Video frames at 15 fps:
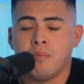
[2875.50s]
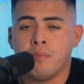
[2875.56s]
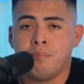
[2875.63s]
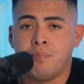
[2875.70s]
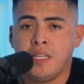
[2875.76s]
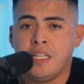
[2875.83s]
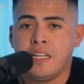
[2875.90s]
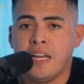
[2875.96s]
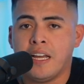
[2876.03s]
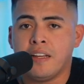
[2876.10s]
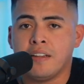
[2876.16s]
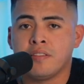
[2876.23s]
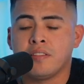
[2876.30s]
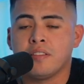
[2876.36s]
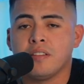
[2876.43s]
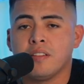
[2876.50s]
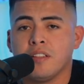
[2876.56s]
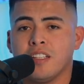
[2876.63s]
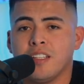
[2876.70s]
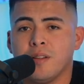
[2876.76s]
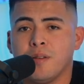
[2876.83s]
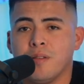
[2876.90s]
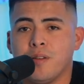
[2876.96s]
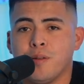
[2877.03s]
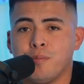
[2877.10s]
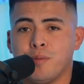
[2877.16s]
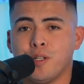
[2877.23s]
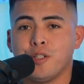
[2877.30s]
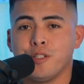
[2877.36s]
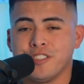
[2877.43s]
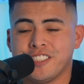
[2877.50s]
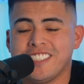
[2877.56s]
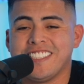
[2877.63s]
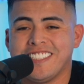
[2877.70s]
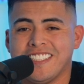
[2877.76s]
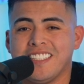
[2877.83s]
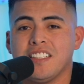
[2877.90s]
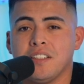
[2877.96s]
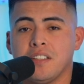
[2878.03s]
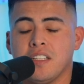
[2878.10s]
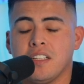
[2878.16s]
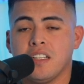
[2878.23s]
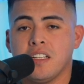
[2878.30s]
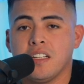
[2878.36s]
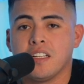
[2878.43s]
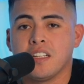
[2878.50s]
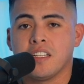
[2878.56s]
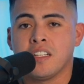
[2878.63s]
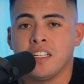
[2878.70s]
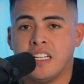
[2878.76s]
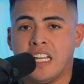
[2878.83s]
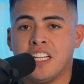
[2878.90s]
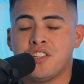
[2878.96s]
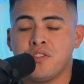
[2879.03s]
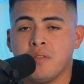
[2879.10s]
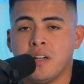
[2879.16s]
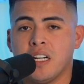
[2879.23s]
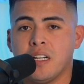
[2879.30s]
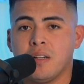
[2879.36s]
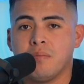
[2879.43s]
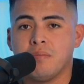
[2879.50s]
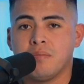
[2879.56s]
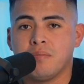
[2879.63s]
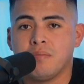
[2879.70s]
BS, bulls, could get you up,